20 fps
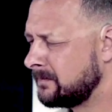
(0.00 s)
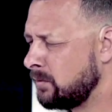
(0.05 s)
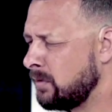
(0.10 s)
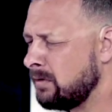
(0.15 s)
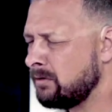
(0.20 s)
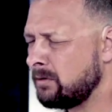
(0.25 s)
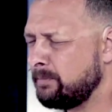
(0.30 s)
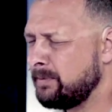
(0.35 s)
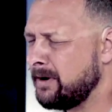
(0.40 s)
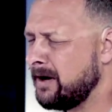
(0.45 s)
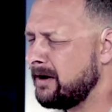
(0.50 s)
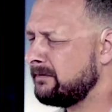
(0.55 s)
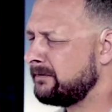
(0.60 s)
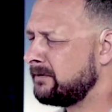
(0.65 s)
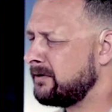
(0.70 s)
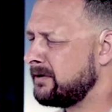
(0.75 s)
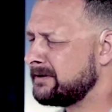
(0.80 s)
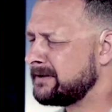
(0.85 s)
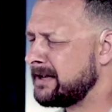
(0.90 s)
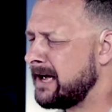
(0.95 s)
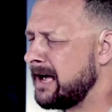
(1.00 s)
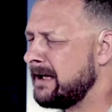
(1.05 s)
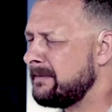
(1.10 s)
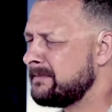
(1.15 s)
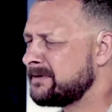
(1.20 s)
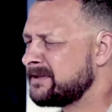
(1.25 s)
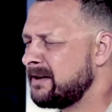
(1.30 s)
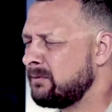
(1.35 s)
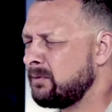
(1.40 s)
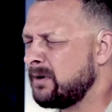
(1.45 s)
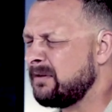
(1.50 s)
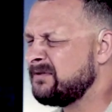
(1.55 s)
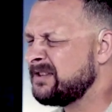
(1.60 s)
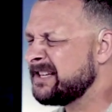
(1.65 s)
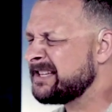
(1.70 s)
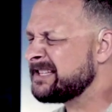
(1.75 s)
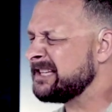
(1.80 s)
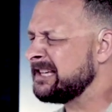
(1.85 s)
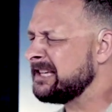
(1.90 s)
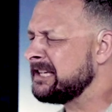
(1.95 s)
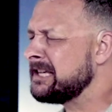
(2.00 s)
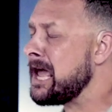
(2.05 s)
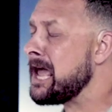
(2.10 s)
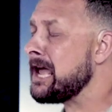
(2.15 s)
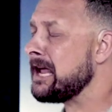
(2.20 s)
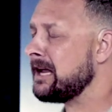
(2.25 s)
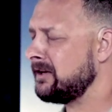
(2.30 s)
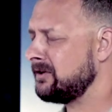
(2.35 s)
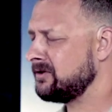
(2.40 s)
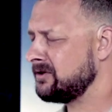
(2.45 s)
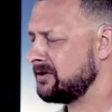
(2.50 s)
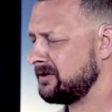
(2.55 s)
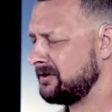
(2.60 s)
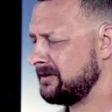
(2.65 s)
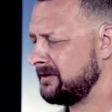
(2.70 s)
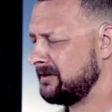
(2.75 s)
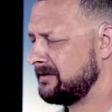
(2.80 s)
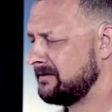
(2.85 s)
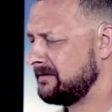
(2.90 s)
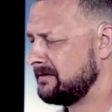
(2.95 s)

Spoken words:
We repent for the times that we've disengaged.